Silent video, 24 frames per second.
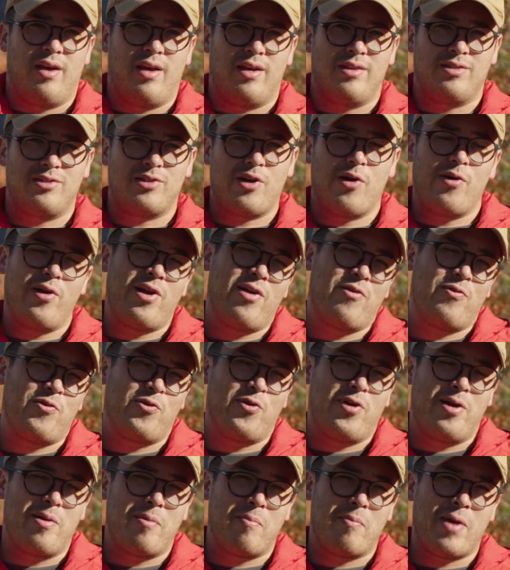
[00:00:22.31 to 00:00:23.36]
How's it going,
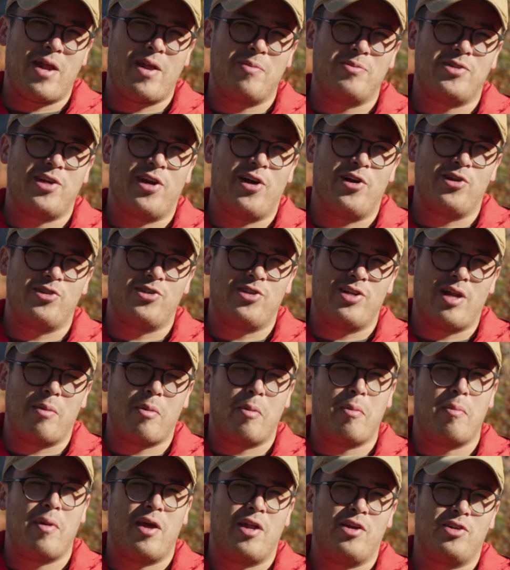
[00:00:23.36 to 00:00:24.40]
everyone? My name's Harrison. I'm a
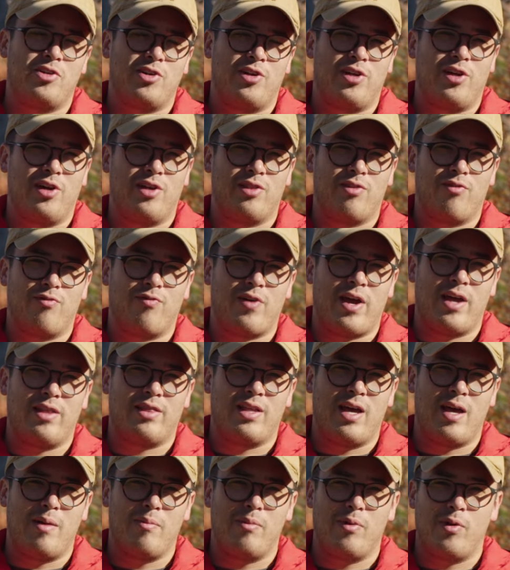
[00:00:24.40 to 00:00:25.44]
manager here at
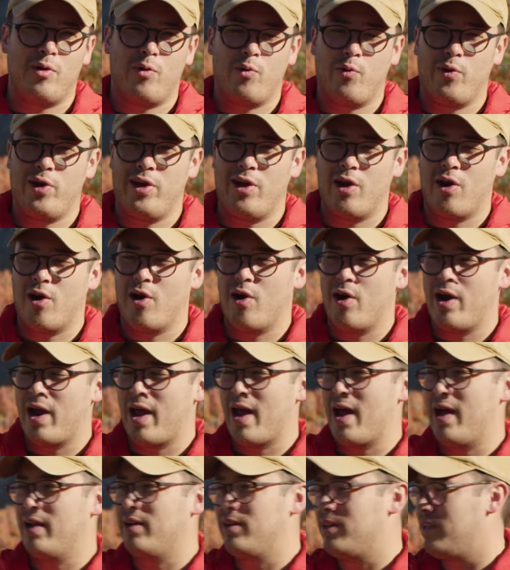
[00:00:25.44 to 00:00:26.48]
theFINDlab. We are
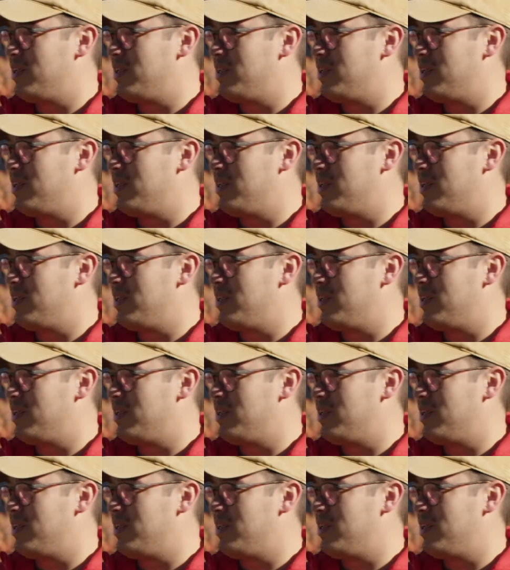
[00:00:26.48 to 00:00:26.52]
at